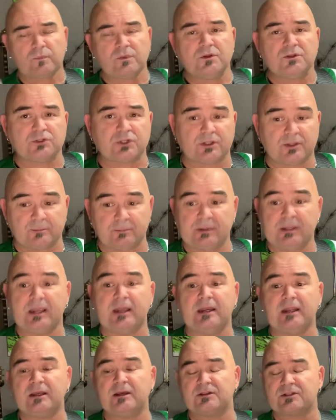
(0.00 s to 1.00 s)
So at the
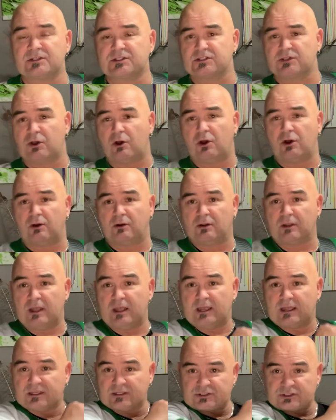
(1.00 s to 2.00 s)
beginning of the song,
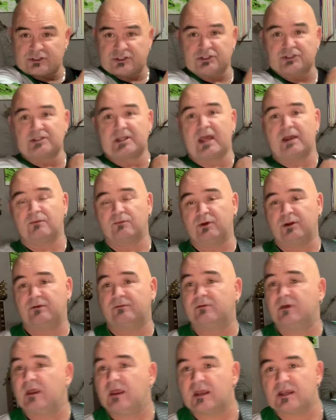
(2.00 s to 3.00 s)
it's just that riff.
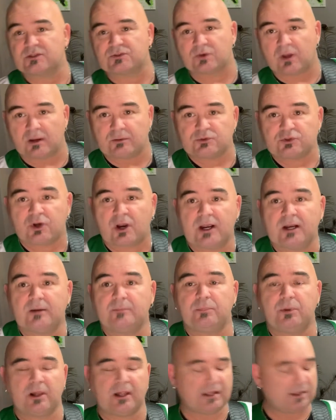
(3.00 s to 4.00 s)
And so I'm trying to
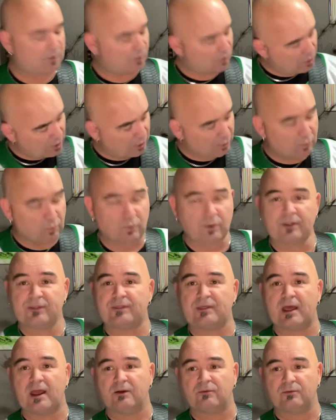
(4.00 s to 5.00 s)
play along with
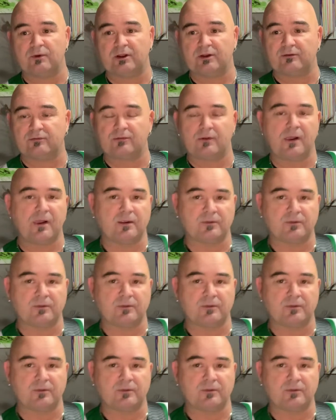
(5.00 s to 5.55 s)
that riff.